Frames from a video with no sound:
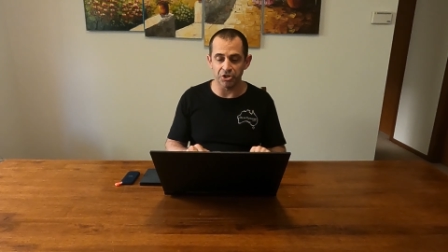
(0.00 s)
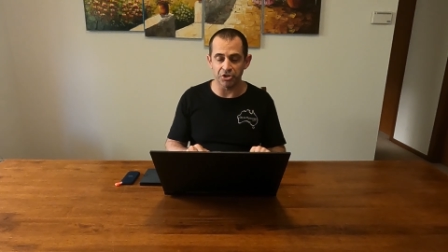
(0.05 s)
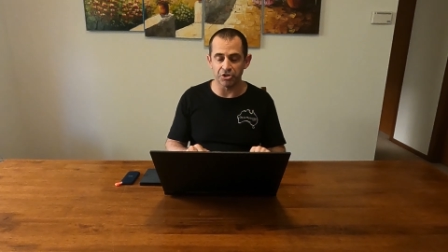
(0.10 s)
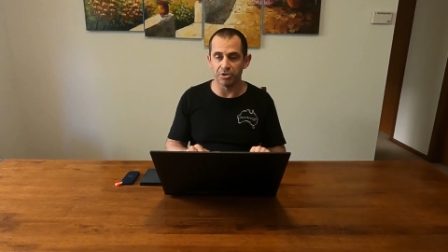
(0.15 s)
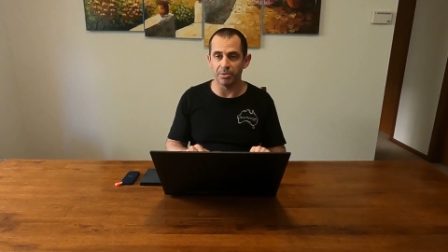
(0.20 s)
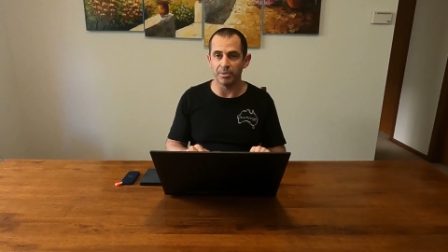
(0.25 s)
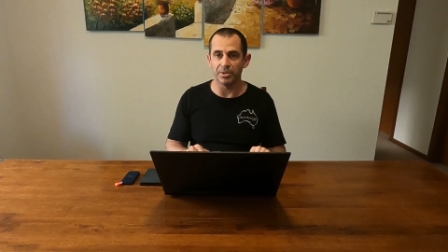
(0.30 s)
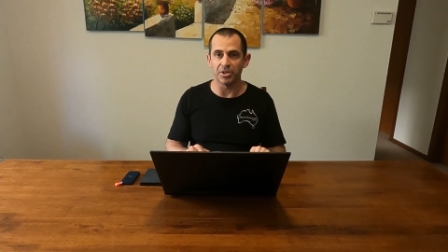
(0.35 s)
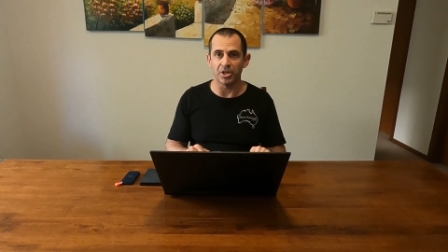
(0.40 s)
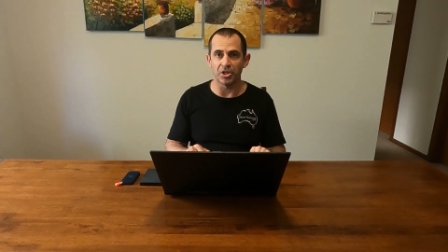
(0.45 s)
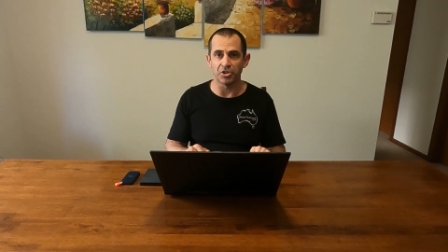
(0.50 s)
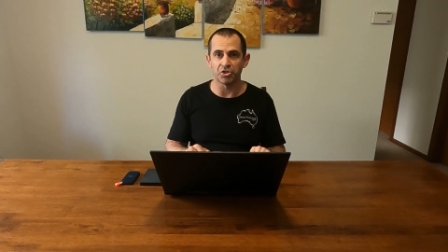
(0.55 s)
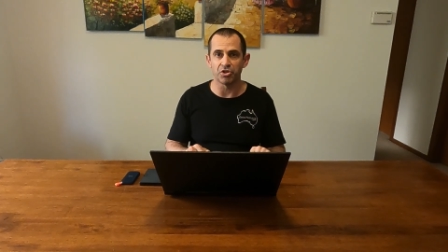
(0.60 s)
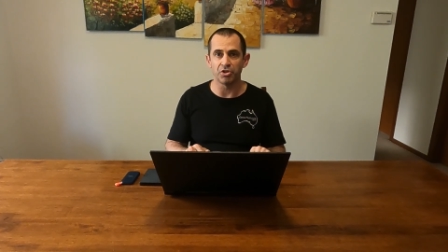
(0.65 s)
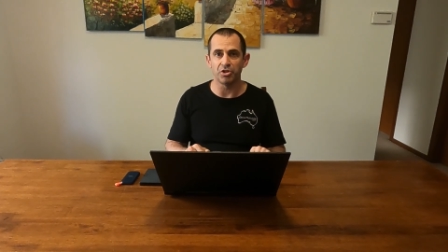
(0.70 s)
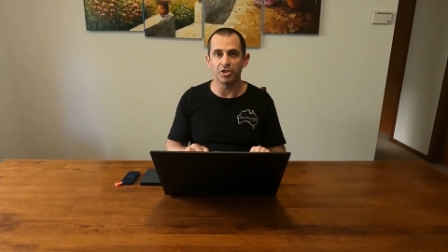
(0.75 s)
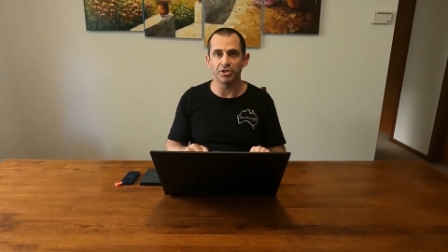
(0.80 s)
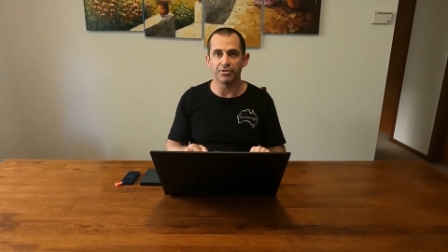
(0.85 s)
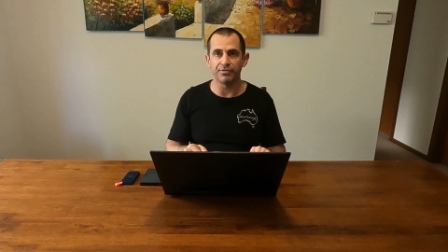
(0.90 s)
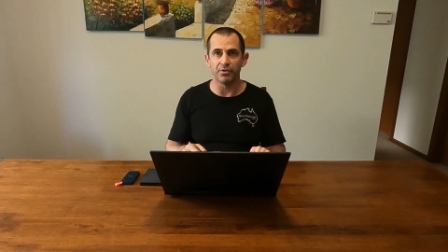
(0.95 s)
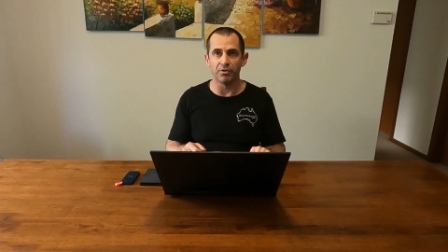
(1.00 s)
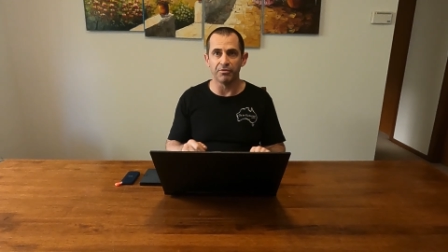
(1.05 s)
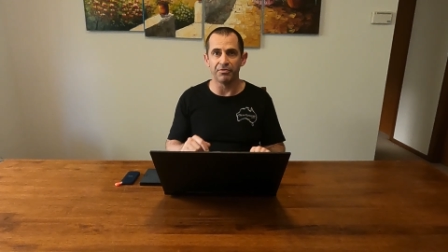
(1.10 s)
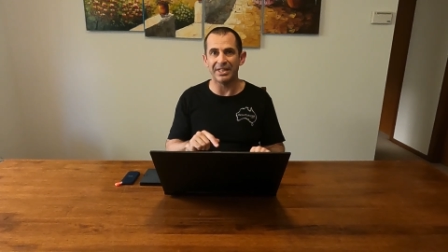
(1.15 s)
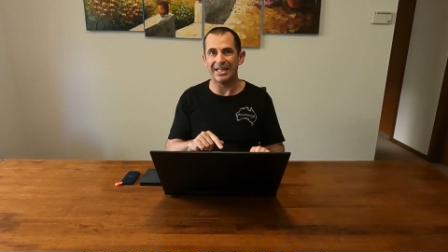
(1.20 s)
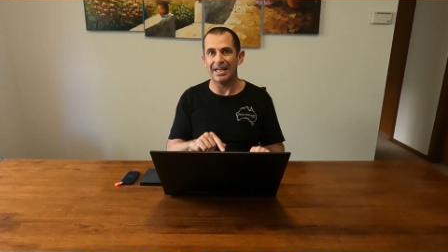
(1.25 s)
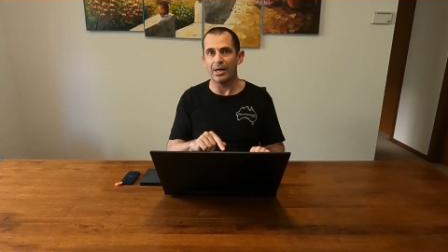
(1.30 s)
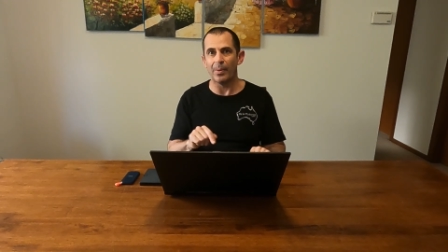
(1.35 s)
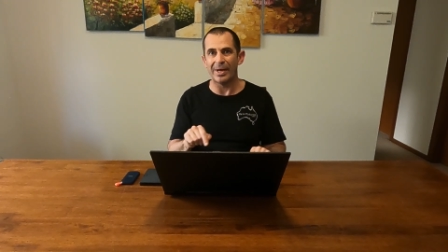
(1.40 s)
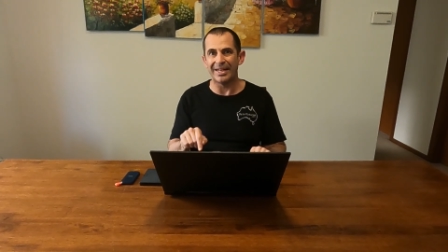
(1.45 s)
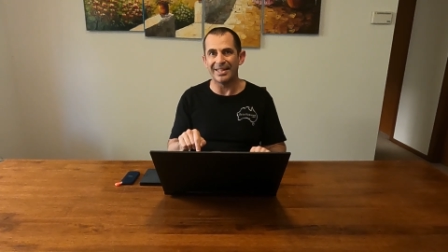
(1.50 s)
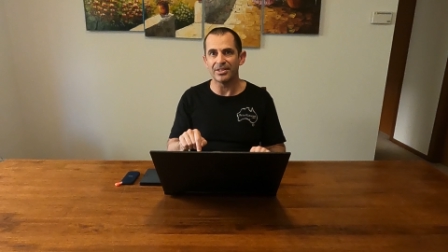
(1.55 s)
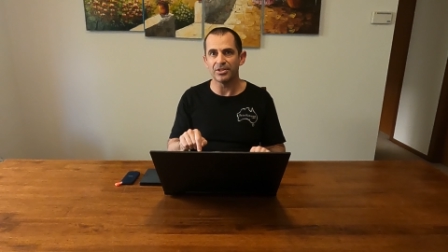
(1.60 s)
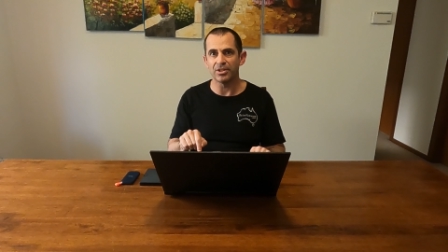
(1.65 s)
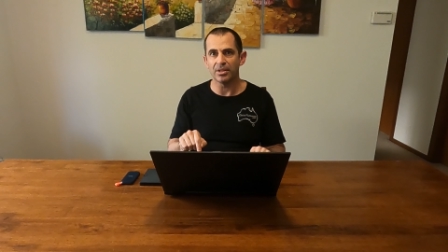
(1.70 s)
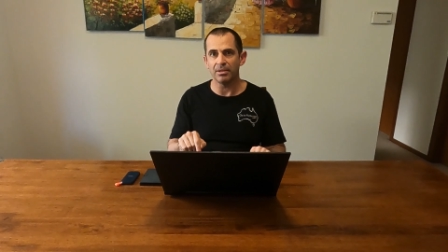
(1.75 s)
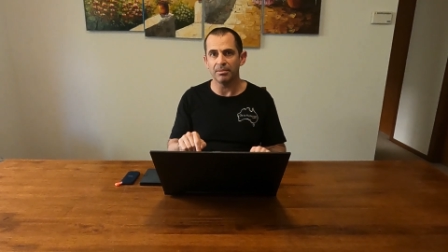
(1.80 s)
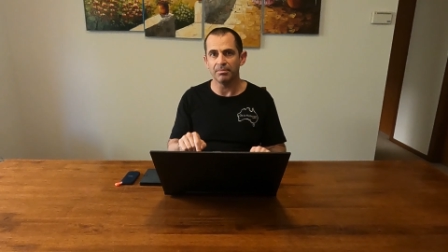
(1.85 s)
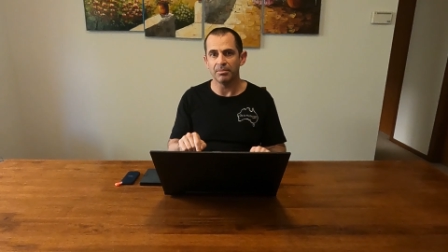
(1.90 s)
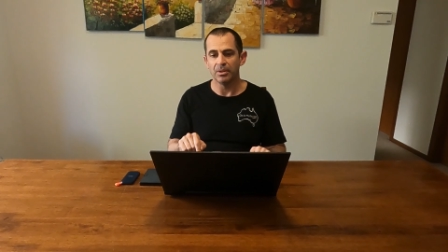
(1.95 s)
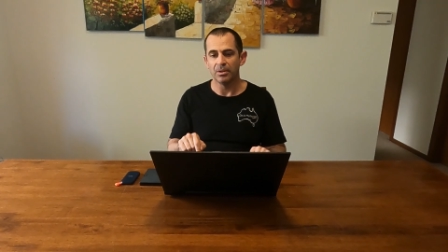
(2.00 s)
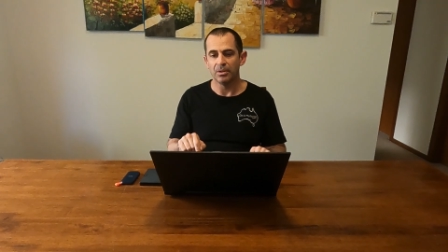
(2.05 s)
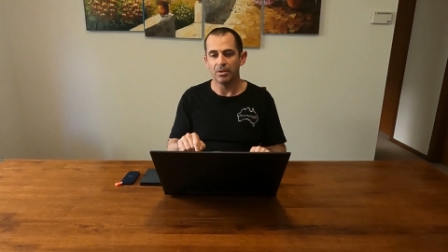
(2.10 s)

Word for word: just do a, a search for video editor